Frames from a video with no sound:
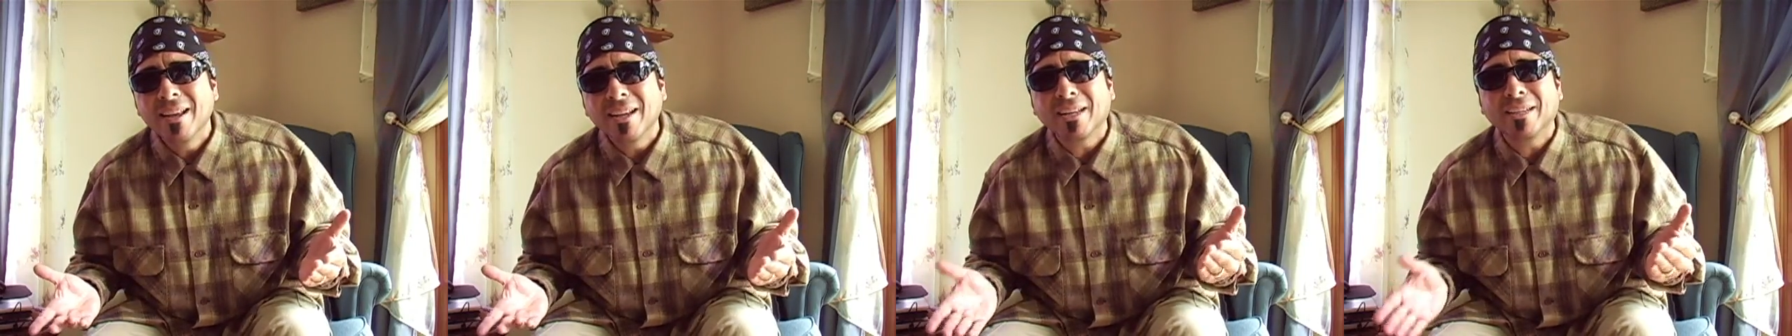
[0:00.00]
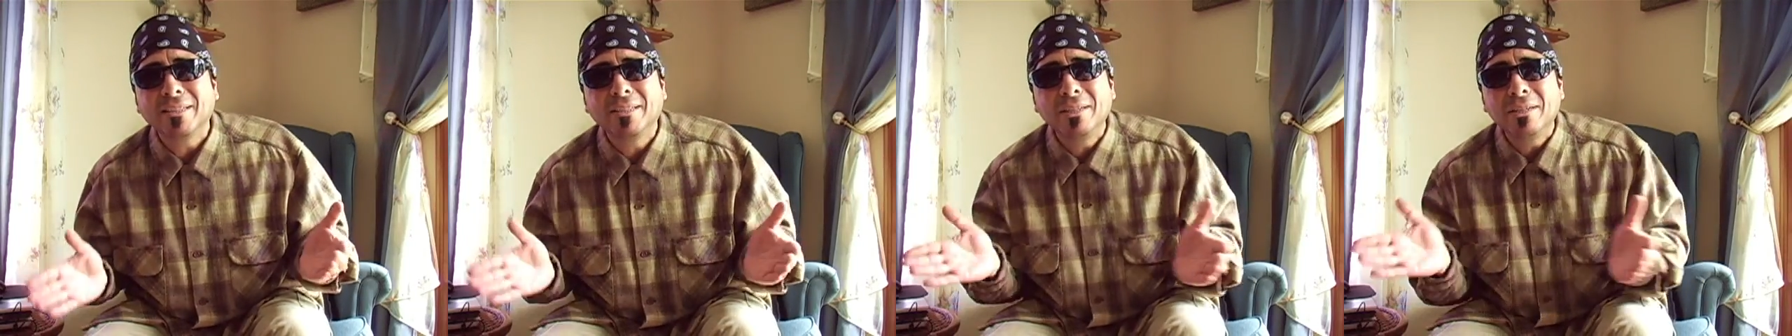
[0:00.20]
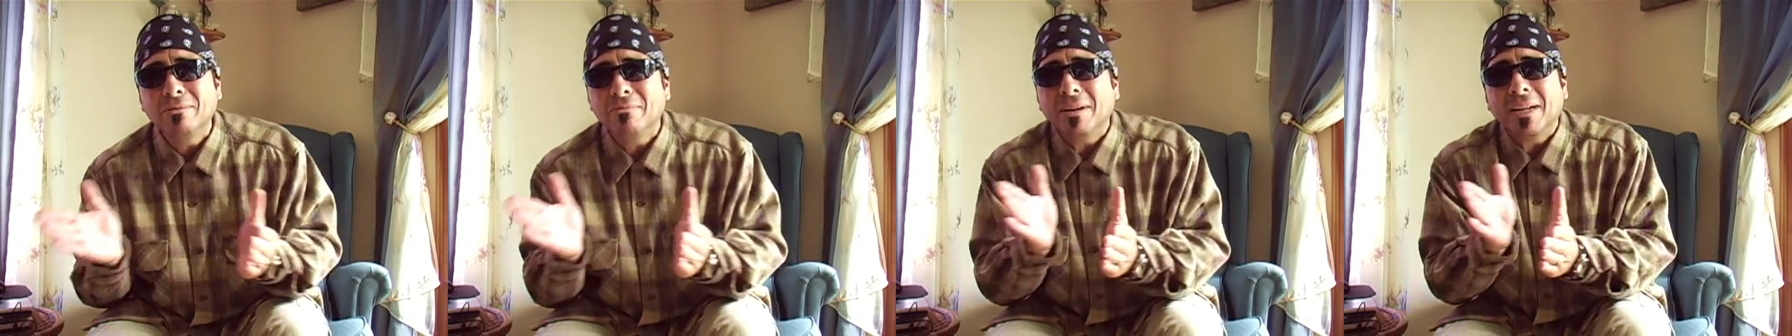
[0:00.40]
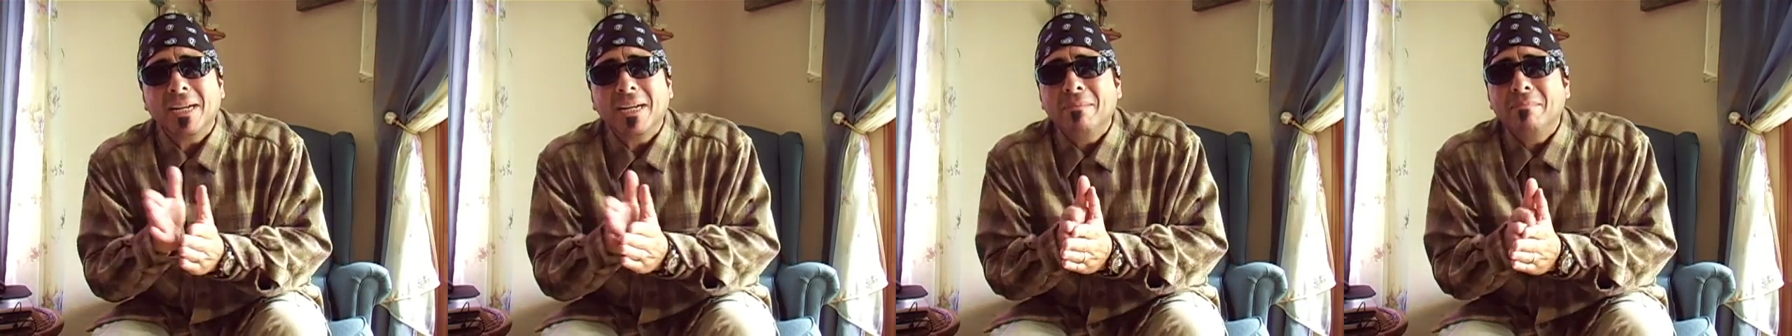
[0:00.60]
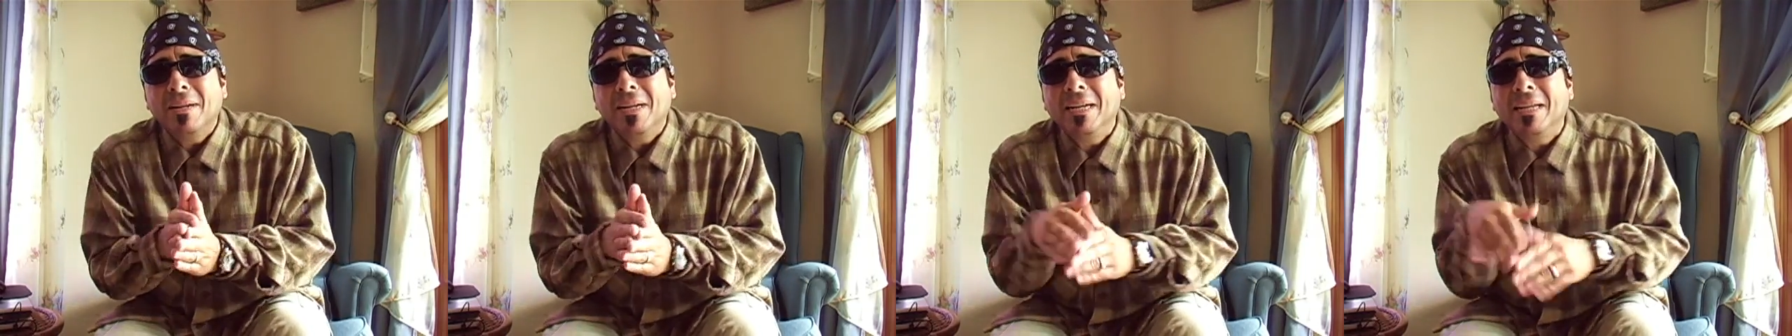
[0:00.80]
Because you don't want
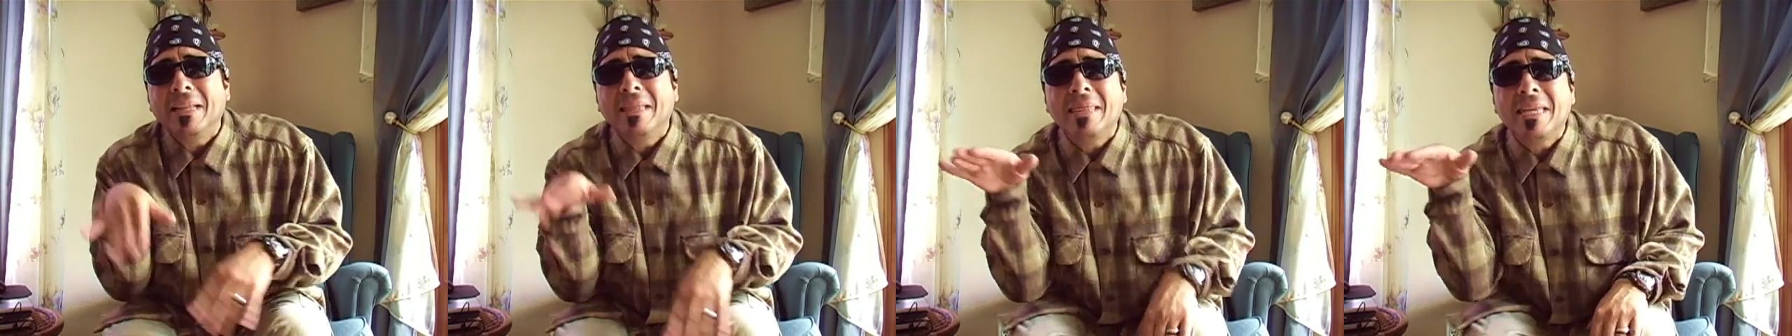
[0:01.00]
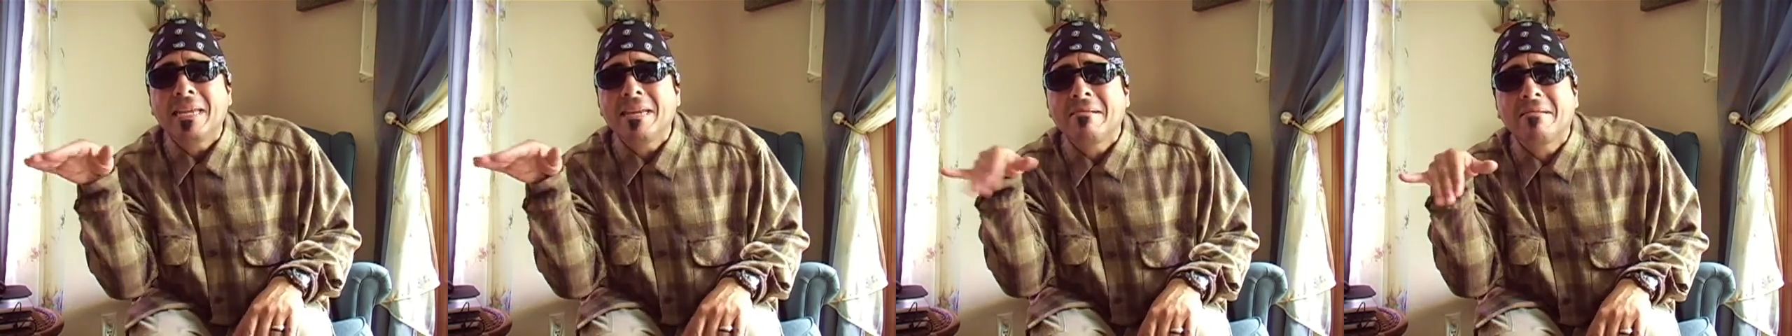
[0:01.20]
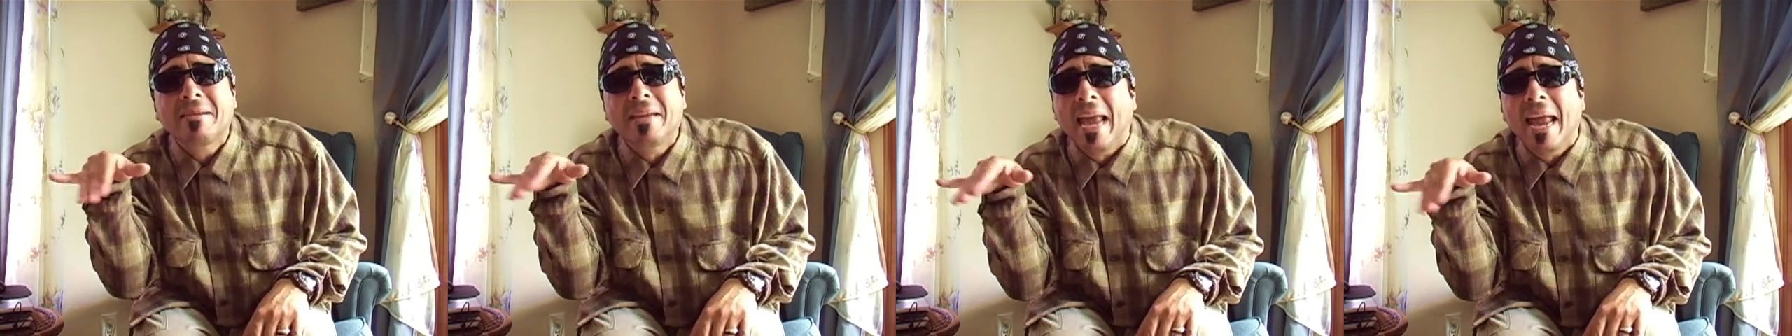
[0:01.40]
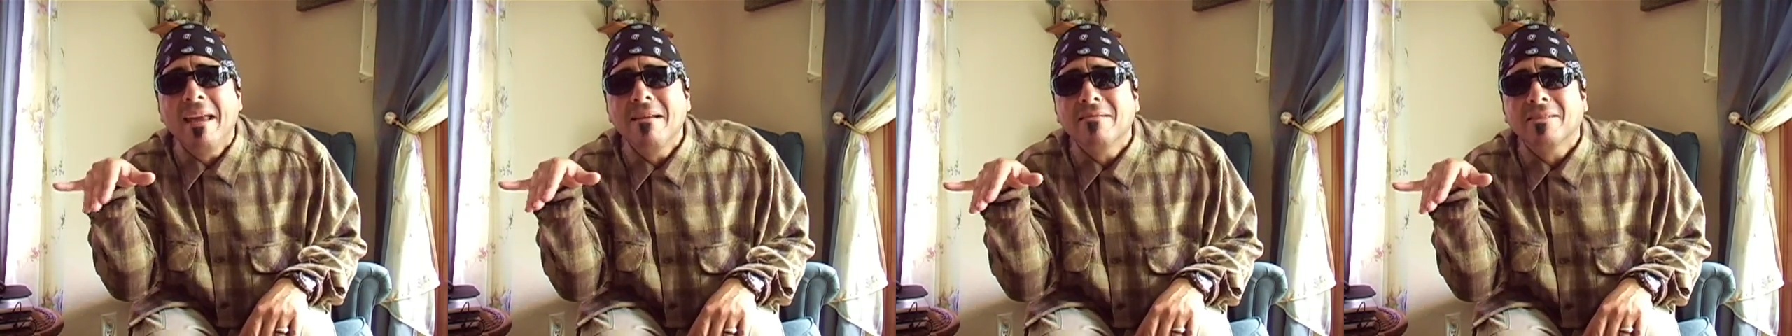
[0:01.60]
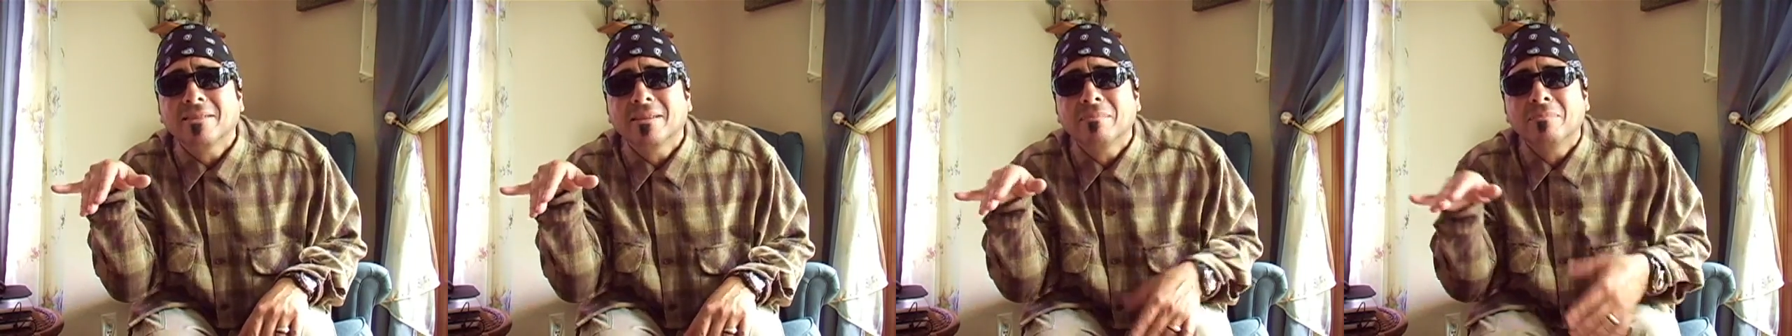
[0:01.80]
anybody to think you're gay
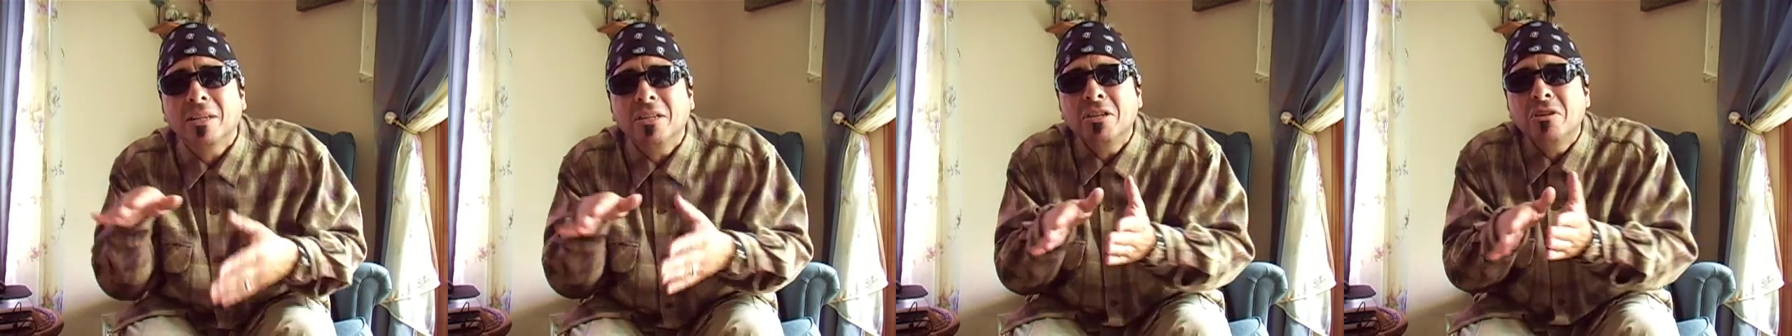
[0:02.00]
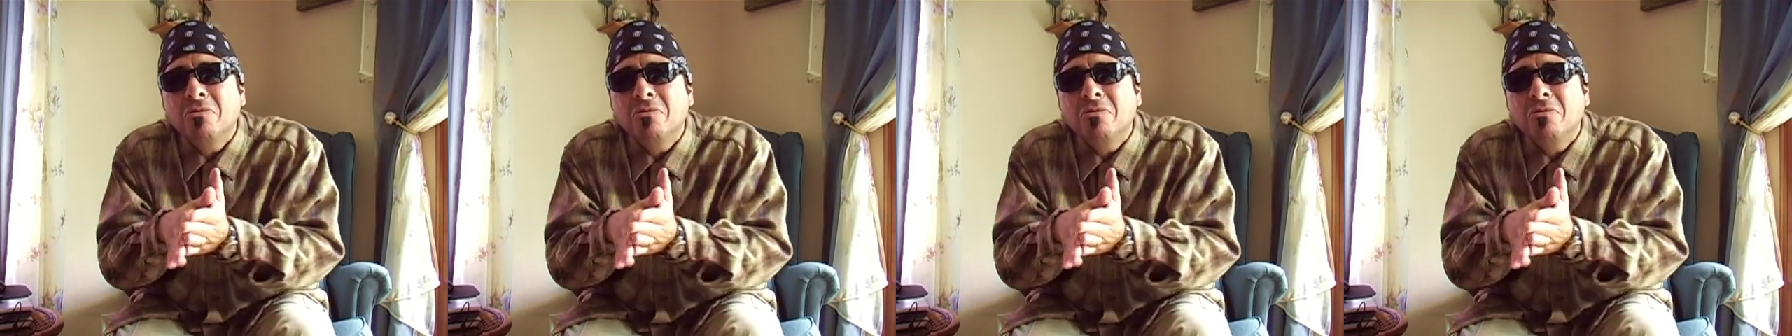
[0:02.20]
or something.